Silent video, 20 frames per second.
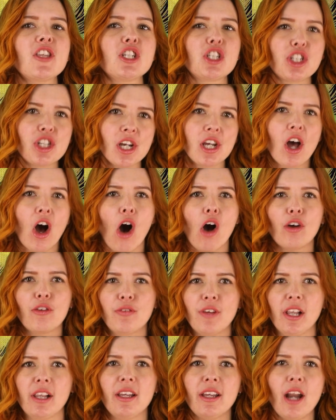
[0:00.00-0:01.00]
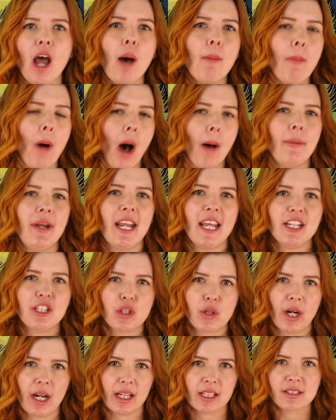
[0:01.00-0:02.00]
the She-Hulk villain
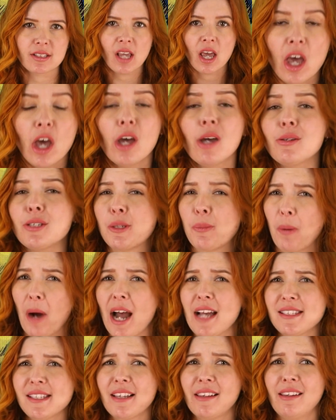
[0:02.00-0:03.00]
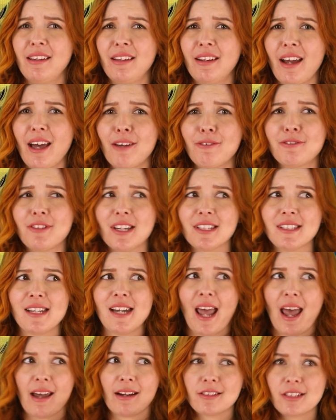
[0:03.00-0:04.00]
Abominatrix, who surprisingly enough
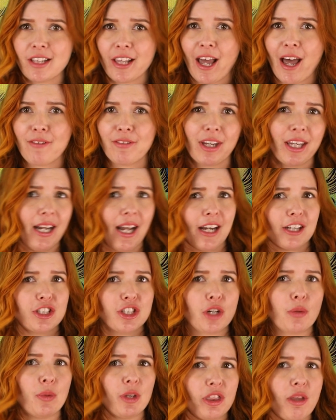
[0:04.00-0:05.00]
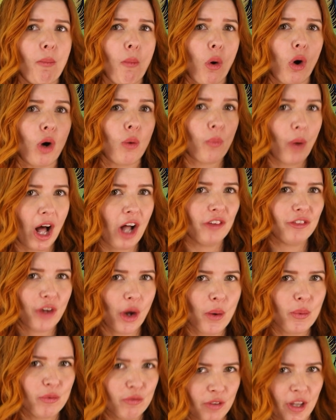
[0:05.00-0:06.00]
doesn't actually have a connection with the more
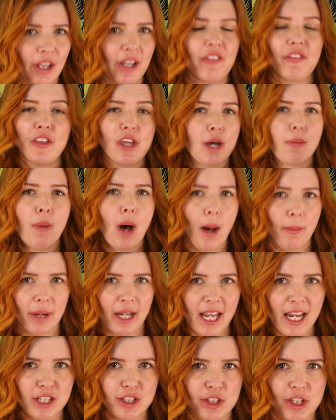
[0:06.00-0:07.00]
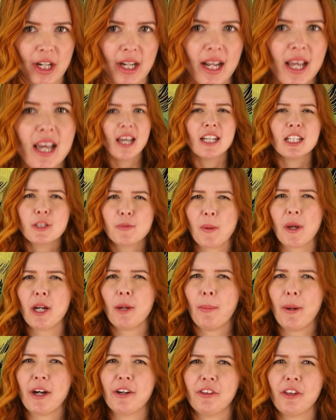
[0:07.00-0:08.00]
well-known villain the Abomination,
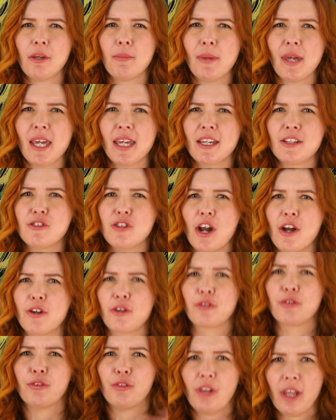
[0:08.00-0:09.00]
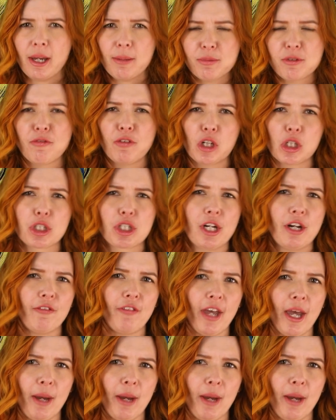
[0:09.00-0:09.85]
despite apparently being a gender-flipped version of